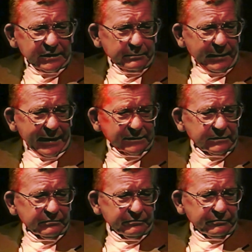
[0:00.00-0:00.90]
to
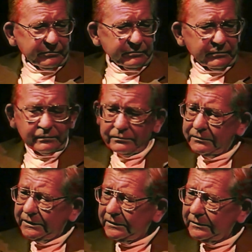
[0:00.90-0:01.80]
keep active
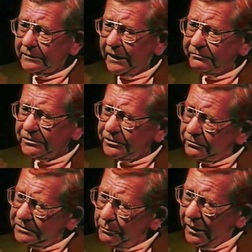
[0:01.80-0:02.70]
the
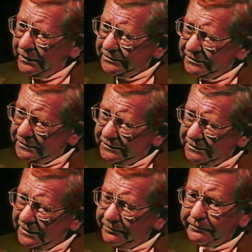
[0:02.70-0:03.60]
life insurance
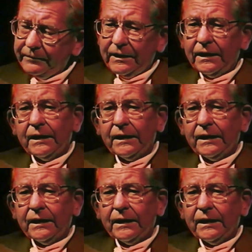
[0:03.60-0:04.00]
policies.